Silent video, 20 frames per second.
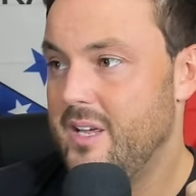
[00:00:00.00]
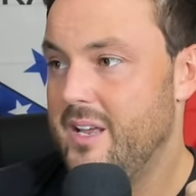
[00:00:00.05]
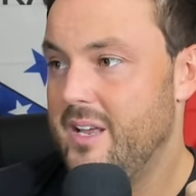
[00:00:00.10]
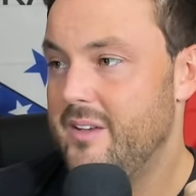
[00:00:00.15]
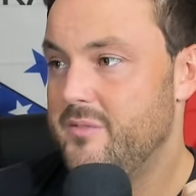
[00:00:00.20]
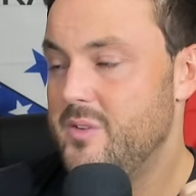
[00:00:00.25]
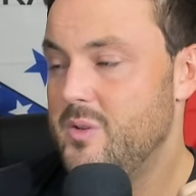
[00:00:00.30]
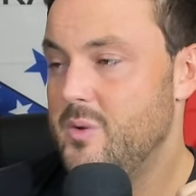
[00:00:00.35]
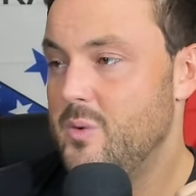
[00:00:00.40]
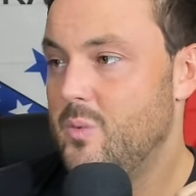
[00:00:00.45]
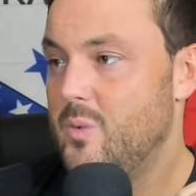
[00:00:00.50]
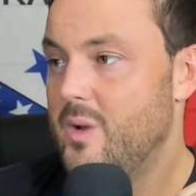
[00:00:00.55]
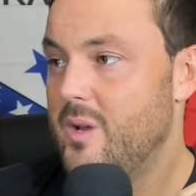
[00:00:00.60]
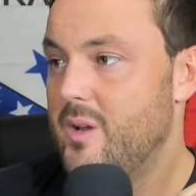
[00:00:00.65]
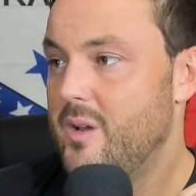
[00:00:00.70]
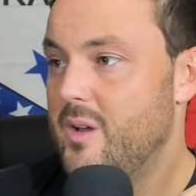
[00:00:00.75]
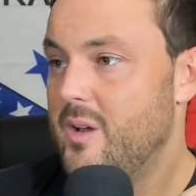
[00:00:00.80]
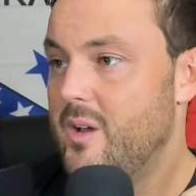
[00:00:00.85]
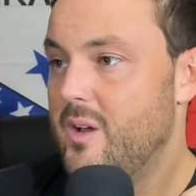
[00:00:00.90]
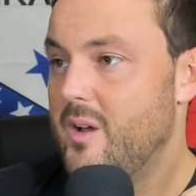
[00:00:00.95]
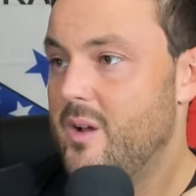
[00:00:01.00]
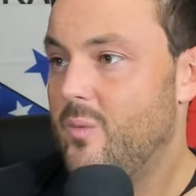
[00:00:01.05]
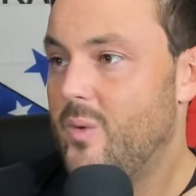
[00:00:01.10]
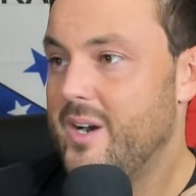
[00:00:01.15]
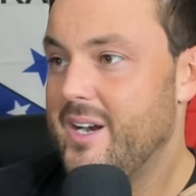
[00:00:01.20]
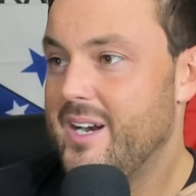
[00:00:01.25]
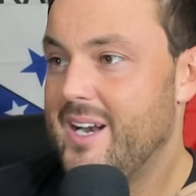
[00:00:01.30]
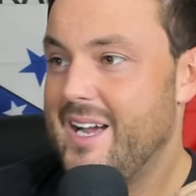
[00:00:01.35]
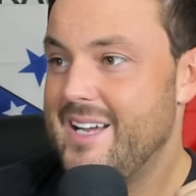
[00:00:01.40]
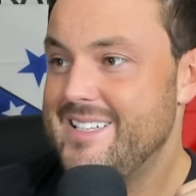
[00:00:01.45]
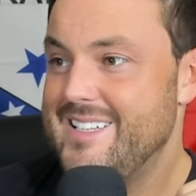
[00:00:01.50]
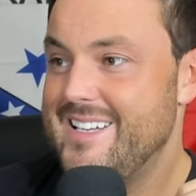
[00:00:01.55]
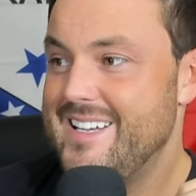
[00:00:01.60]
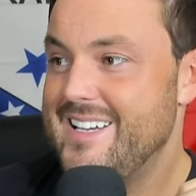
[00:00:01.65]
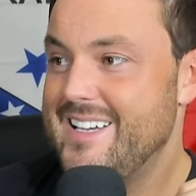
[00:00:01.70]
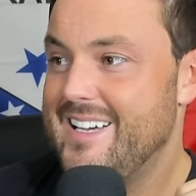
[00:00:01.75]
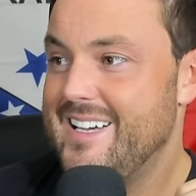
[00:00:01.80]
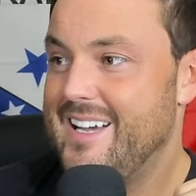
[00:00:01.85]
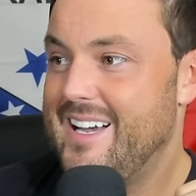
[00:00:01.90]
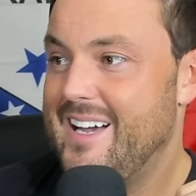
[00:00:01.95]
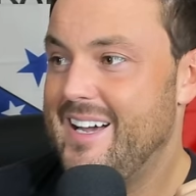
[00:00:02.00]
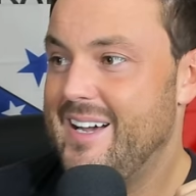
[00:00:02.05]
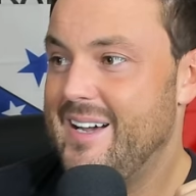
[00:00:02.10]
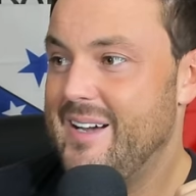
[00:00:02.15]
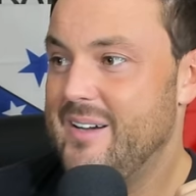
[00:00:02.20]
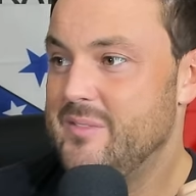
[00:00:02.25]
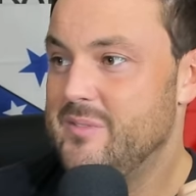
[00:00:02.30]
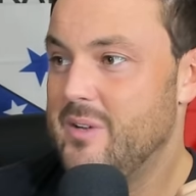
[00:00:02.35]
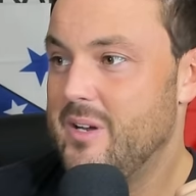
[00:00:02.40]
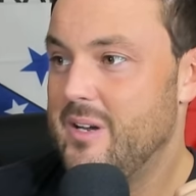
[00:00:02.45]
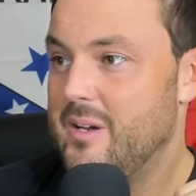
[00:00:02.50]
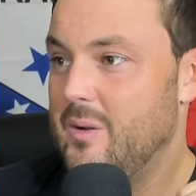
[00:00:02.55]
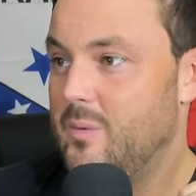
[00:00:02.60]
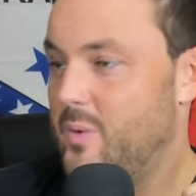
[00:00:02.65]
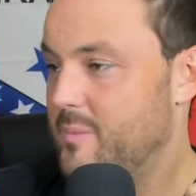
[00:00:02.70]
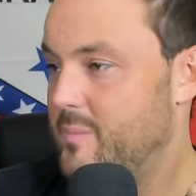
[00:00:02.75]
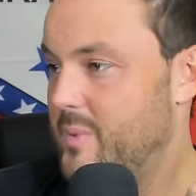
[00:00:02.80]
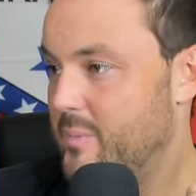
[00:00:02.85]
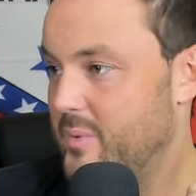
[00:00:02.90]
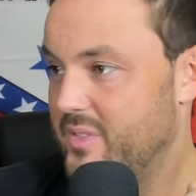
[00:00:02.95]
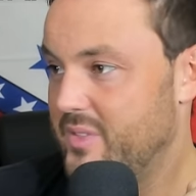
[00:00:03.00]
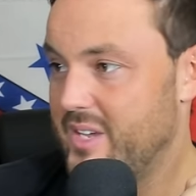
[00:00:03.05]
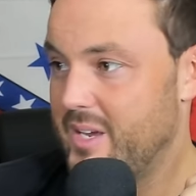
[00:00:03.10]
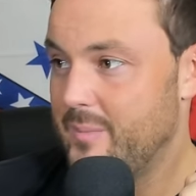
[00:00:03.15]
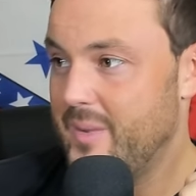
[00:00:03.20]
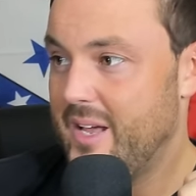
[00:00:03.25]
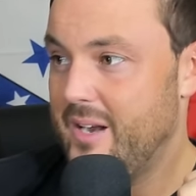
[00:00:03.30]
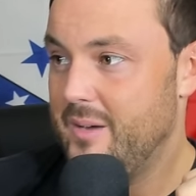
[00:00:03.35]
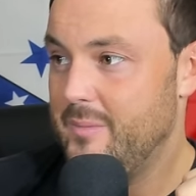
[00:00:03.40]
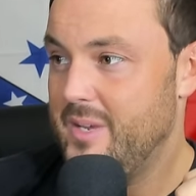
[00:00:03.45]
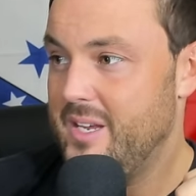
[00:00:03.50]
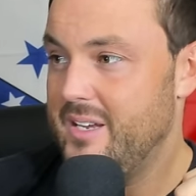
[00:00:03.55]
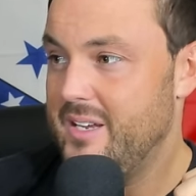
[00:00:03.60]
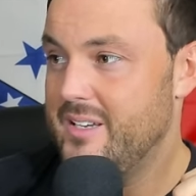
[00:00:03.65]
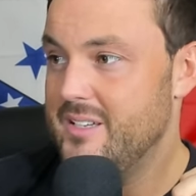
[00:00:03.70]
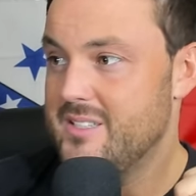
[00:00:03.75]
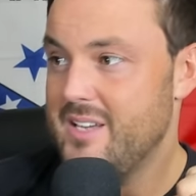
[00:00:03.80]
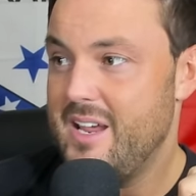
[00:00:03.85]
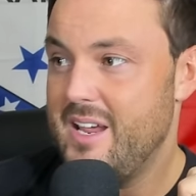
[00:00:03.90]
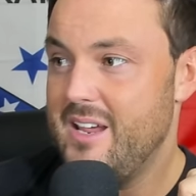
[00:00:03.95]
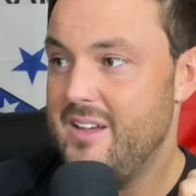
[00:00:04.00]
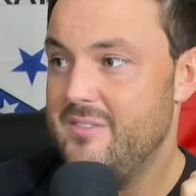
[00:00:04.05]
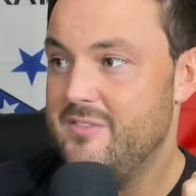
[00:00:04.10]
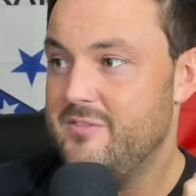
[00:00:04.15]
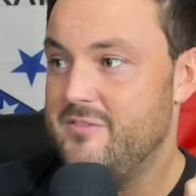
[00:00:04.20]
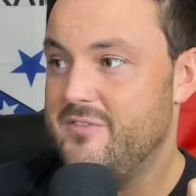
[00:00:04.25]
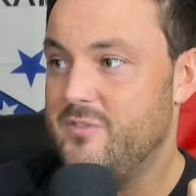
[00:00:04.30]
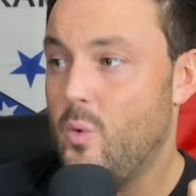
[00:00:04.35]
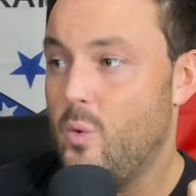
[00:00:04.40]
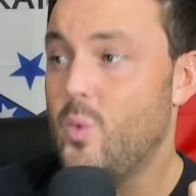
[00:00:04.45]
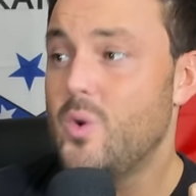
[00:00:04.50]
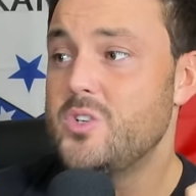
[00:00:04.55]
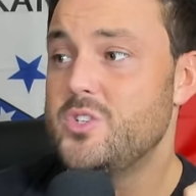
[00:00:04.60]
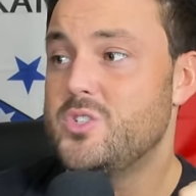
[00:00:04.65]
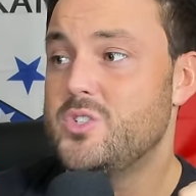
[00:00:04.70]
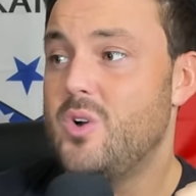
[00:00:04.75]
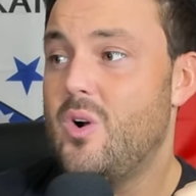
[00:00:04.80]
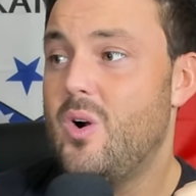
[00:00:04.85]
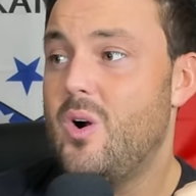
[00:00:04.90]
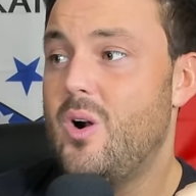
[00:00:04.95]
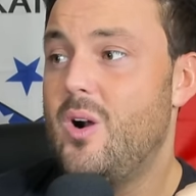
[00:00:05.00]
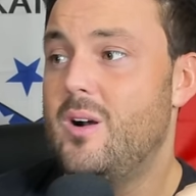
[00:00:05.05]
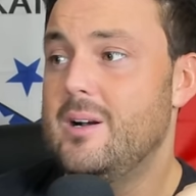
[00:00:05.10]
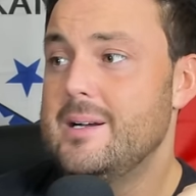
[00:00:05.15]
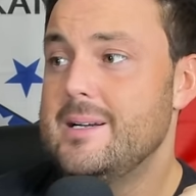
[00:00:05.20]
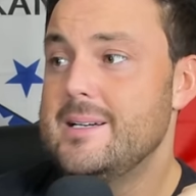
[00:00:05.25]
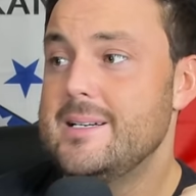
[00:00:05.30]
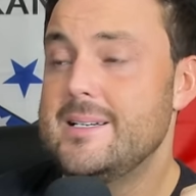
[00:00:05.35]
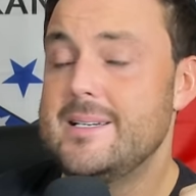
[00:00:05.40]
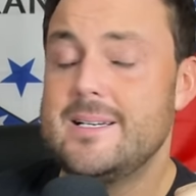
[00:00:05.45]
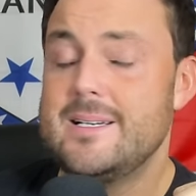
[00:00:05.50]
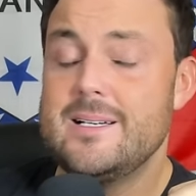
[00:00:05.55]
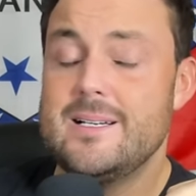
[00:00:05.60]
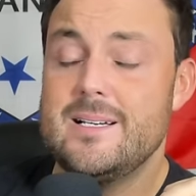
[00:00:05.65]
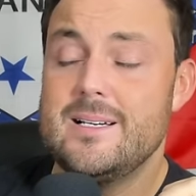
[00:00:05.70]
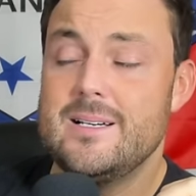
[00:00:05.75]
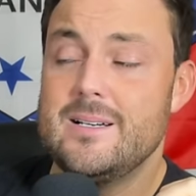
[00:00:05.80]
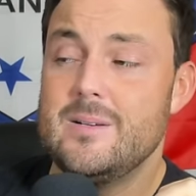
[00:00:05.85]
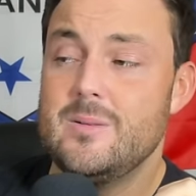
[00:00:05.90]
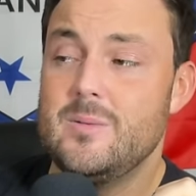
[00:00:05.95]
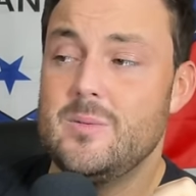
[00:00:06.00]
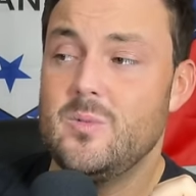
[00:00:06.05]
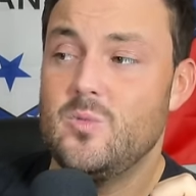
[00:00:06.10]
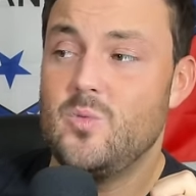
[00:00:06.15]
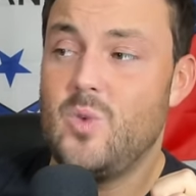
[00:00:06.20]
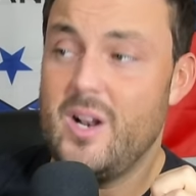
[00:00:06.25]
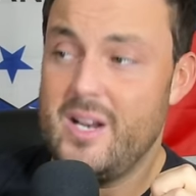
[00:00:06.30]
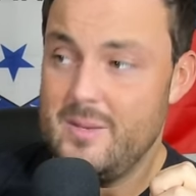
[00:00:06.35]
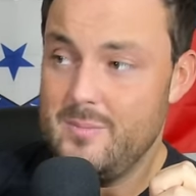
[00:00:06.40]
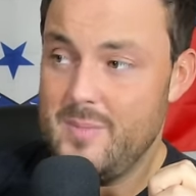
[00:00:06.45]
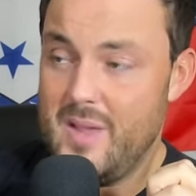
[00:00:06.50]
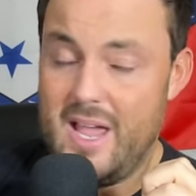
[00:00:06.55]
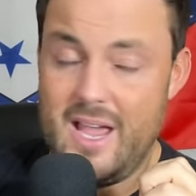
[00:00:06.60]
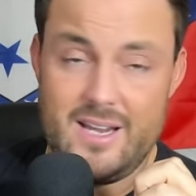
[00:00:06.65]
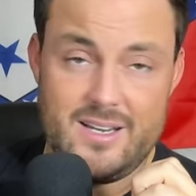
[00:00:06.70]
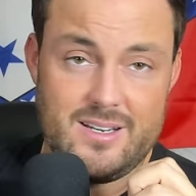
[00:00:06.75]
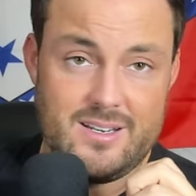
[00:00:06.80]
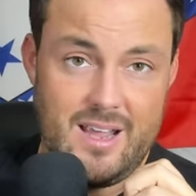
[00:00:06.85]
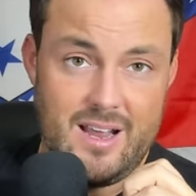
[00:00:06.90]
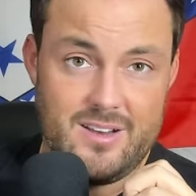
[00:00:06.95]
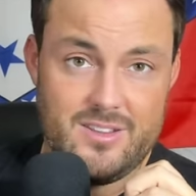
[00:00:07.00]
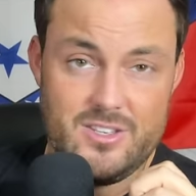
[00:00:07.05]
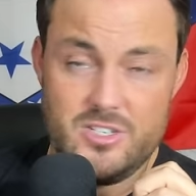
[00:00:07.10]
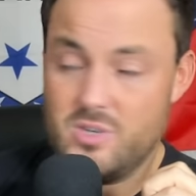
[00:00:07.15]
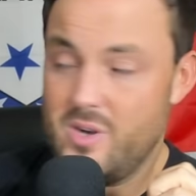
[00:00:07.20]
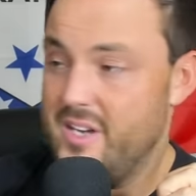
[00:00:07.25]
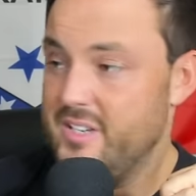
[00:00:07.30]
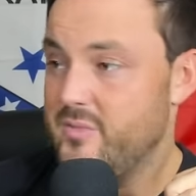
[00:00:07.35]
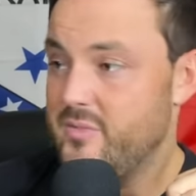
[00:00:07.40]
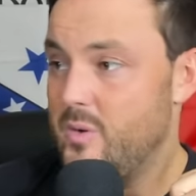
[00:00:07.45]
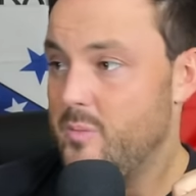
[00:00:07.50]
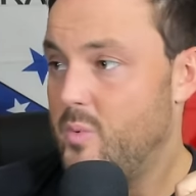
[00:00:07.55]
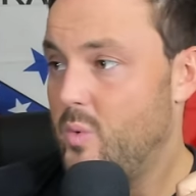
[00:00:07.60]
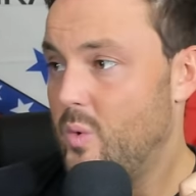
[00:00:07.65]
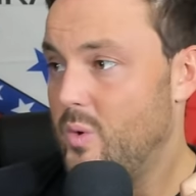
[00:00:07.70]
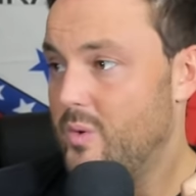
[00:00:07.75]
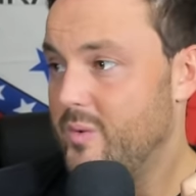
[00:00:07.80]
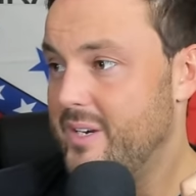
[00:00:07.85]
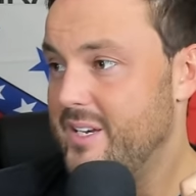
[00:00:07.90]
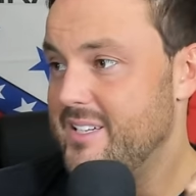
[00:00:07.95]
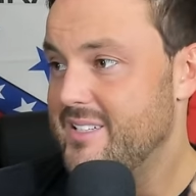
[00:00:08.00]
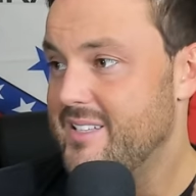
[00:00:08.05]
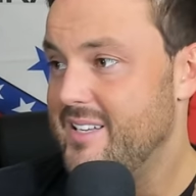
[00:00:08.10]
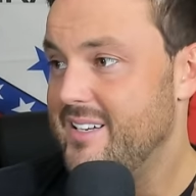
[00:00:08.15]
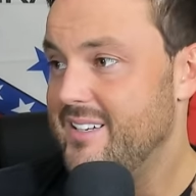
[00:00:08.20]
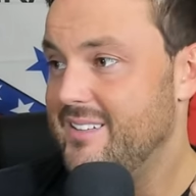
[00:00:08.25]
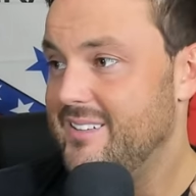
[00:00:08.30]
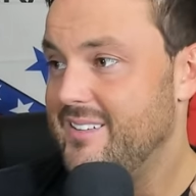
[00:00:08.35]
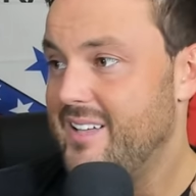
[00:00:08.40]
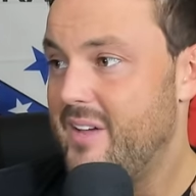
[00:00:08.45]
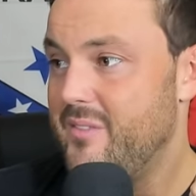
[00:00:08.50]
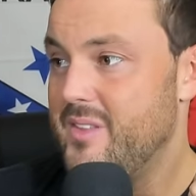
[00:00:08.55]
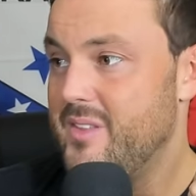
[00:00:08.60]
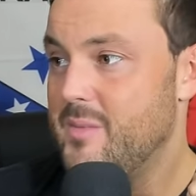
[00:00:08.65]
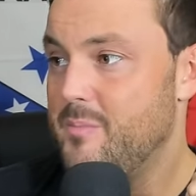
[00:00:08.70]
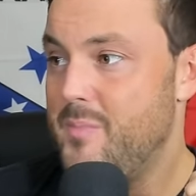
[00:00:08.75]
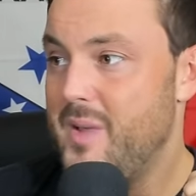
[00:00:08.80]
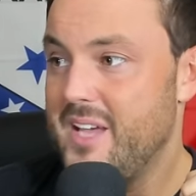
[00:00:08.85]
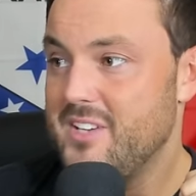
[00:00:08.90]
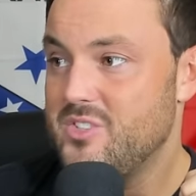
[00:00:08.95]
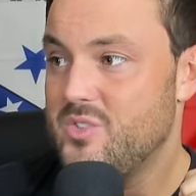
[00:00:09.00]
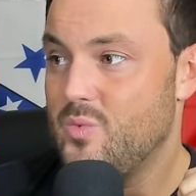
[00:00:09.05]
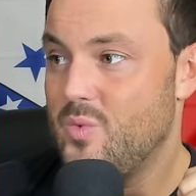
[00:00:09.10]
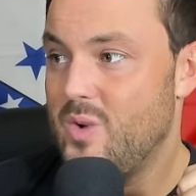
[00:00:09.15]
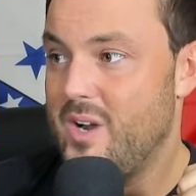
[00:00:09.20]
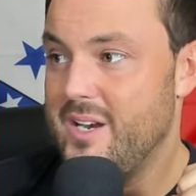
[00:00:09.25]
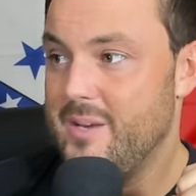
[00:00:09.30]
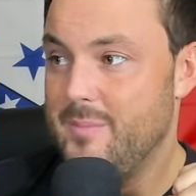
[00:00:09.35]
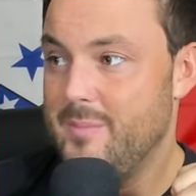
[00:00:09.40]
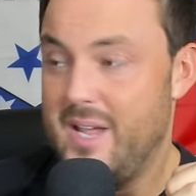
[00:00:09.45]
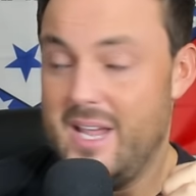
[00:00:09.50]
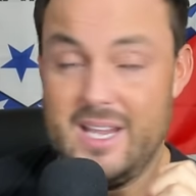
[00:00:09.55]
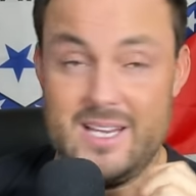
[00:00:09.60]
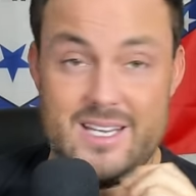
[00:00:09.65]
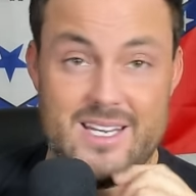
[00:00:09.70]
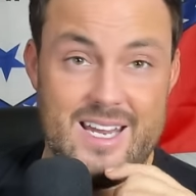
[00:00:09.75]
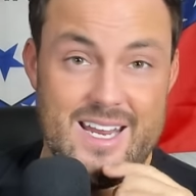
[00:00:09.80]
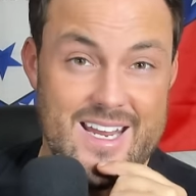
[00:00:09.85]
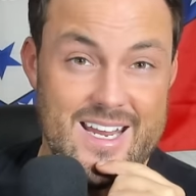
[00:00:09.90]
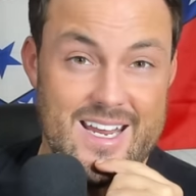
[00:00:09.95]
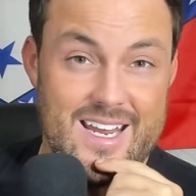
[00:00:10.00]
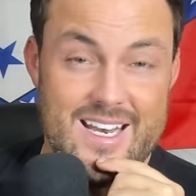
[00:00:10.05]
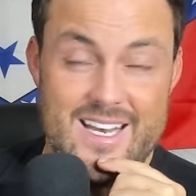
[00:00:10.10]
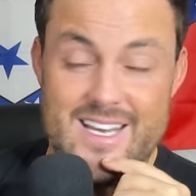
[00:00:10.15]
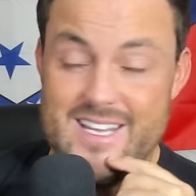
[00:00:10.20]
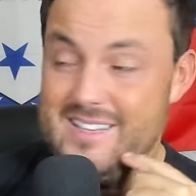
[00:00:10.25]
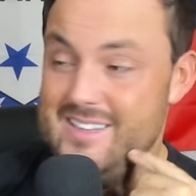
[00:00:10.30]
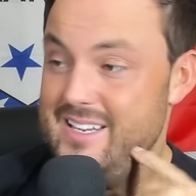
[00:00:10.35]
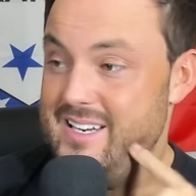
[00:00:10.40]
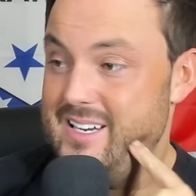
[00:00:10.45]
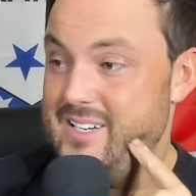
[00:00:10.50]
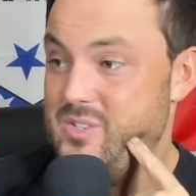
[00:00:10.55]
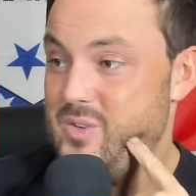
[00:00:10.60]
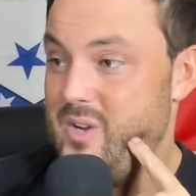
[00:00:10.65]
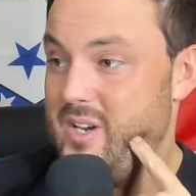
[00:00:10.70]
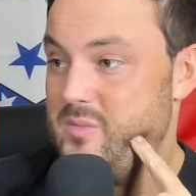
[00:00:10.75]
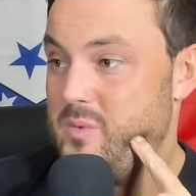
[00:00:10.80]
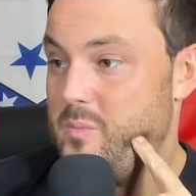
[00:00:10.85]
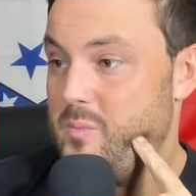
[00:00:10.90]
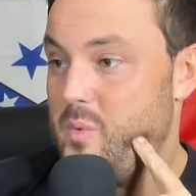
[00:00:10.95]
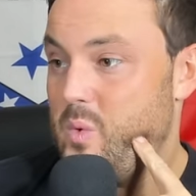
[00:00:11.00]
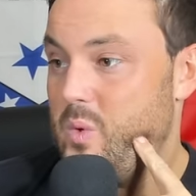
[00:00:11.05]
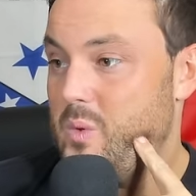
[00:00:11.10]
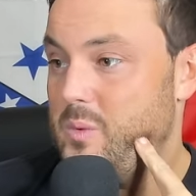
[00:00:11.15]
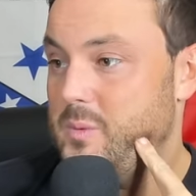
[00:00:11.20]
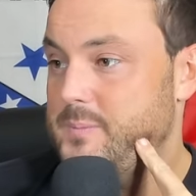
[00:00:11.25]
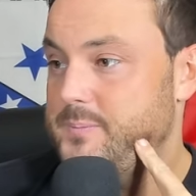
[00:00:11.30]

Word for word: And if you want an idea of uh, what people think about him, he is a four-star running back out of the transfer portal, and he's the eleventh best running back in the transfer portal.